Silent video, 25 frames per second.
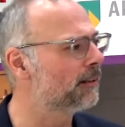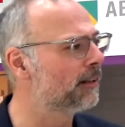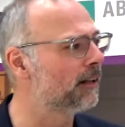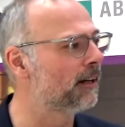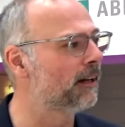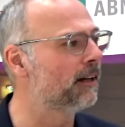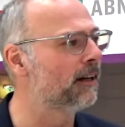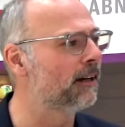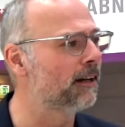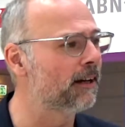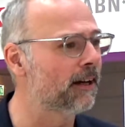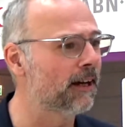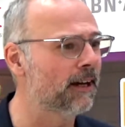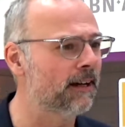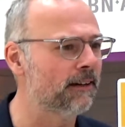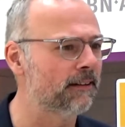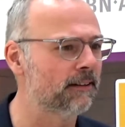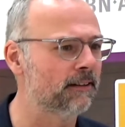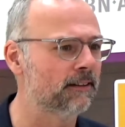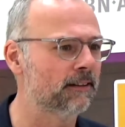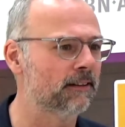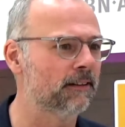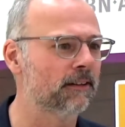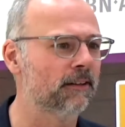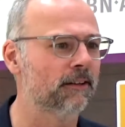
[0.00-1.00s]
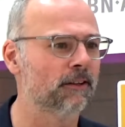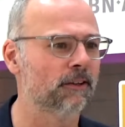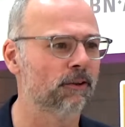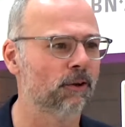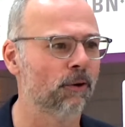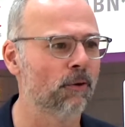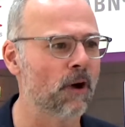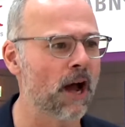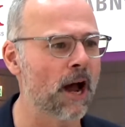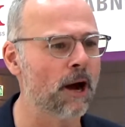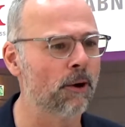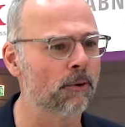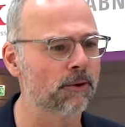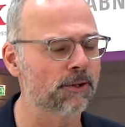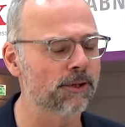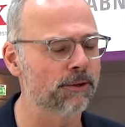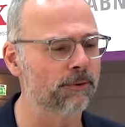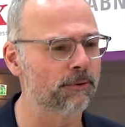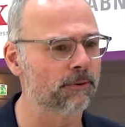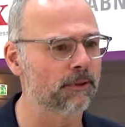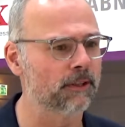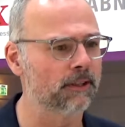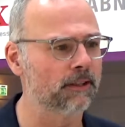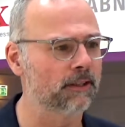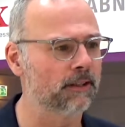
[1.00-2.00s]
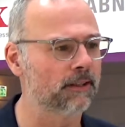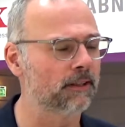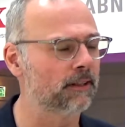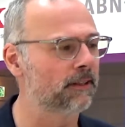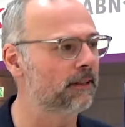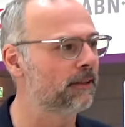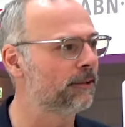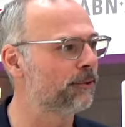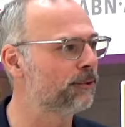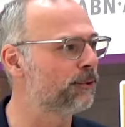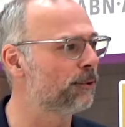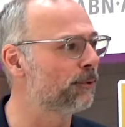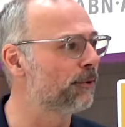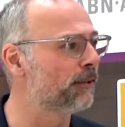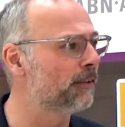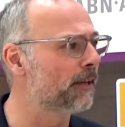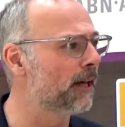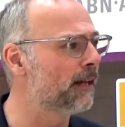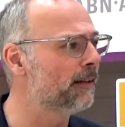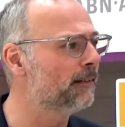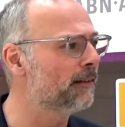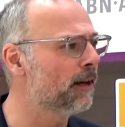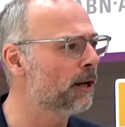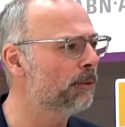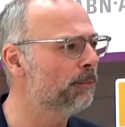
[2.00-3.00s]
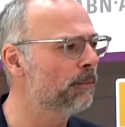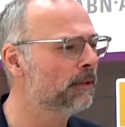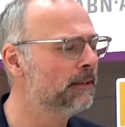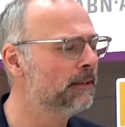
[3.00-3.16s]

And long hours during daytime.